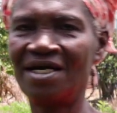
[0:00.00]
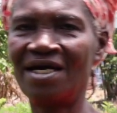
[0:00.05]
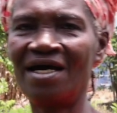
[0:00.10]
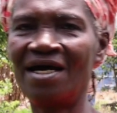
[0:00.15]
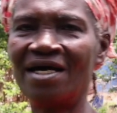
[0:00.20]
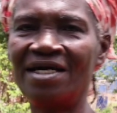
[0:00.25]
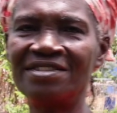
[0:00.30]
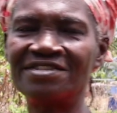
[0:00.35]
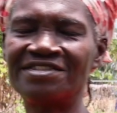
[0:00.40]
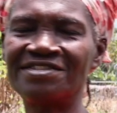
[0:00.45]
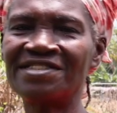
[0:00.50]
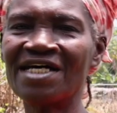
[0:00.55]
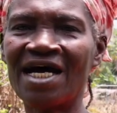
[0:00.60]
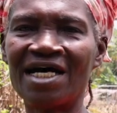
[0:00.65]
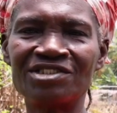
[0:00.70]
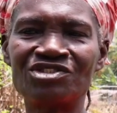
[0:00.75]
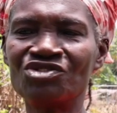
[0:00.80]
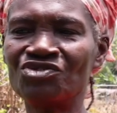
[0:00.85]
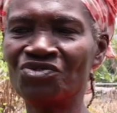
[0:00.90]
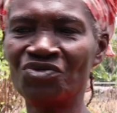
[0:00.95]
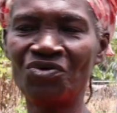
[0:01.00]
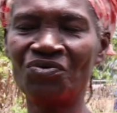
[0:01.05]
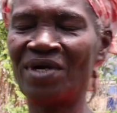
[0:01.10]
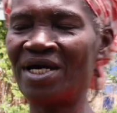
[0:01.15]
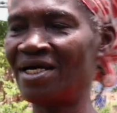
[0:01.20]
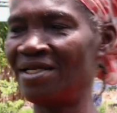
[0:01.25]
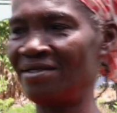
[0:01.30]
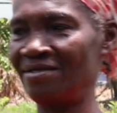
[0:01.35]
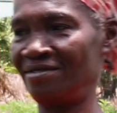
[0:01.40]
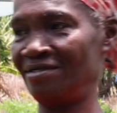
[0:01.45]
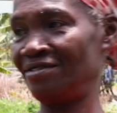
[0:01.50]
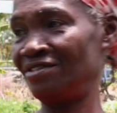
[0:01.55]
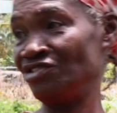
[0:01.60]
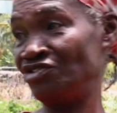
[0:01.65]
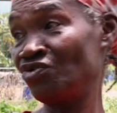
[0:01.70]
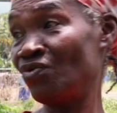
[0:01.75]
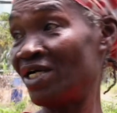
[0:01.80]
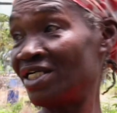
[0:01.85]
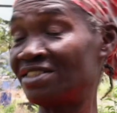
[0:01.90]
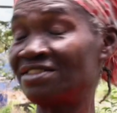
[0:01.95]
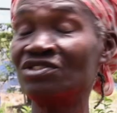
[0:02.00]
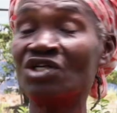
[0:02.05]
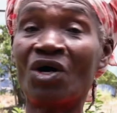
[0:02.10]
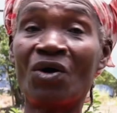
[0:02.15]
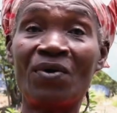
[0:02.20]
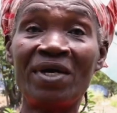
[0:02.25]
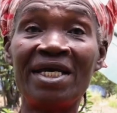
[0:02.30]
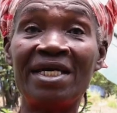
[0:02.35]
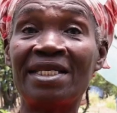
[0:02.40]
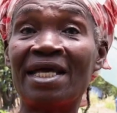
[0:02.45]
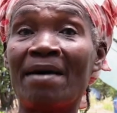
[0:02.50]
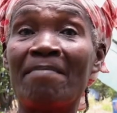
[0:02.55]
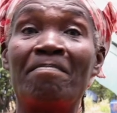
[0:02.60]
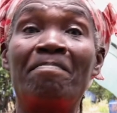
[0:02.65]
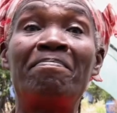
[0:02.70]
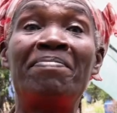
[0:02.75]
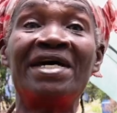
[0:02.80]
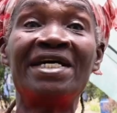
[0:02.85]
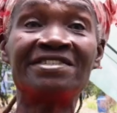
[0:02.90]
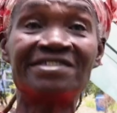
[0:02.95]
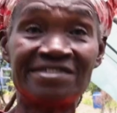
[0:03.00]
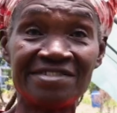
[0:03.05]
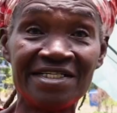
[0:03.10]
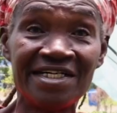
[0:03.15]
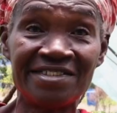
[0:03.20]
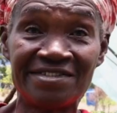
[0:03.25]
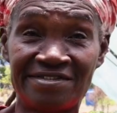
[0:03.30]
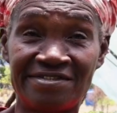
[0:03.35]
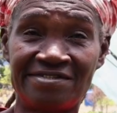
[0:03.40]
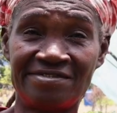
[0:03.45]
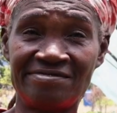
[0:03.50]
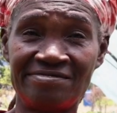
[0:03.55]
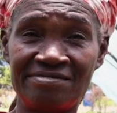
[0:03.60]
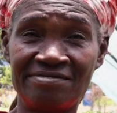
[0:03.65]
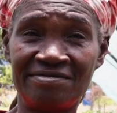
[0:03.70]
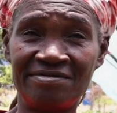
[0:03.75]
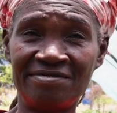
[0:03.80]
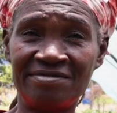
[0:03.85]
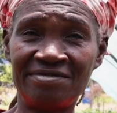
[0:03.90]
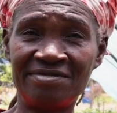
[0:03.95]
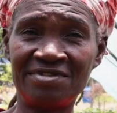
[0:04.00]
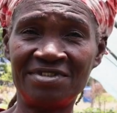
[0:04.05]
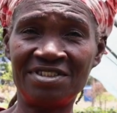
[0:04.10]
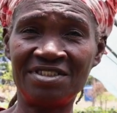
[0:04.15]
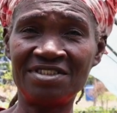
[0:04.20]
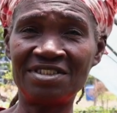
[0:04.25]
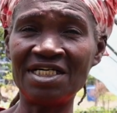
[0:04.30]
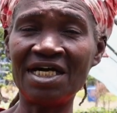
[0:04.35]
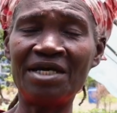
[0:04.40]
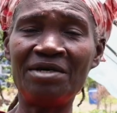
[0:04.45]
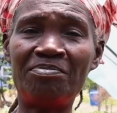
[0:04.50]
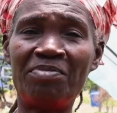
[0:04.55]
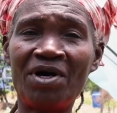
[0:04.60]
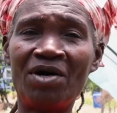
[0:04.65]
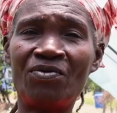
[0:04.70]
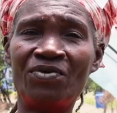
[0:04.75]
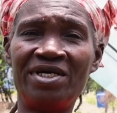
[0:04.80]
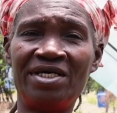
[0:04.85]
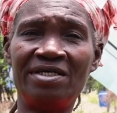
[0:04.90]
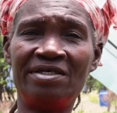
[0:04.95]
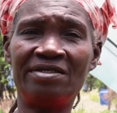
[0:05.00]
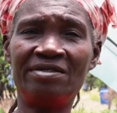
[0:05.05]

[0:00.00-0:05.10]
I start to do it now in a business type of way.